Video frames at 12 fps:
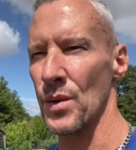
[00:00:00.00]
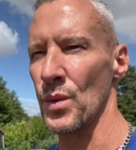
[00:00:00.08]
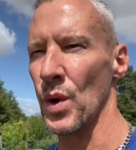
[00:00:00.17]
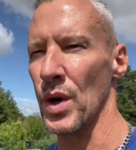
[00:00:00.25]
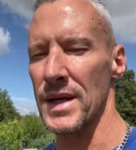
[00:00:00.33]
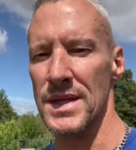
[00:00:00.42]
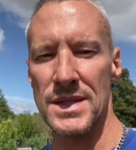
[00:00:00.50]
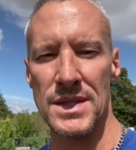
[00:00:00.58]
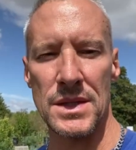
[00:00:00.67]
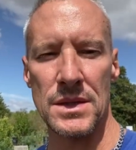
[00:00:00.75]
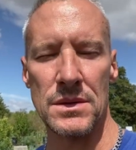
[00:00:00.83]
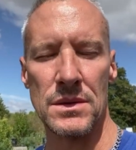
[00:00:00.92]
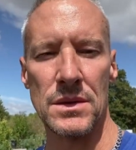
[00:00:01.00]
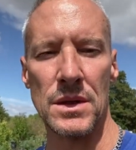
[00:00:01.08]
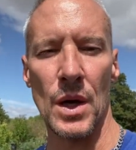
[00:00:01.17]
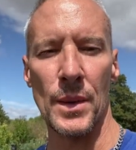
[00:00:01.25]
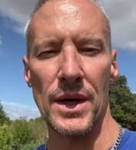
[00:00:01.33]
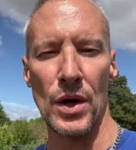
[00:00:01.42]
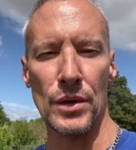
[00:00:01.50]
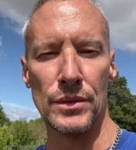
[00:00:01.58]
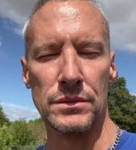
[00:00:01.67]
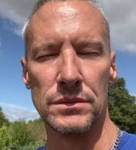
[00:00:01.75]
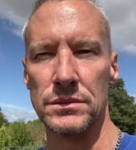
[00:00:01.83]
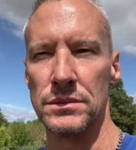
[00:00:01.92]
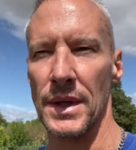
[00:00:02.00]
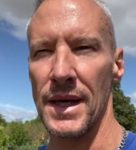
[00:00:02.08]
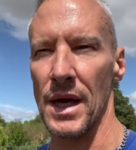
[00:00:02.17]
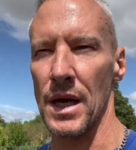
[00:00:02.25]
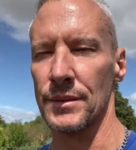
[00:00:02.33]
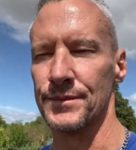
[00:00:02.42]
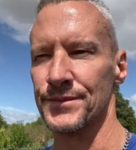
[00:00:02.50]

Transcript: what is going on here.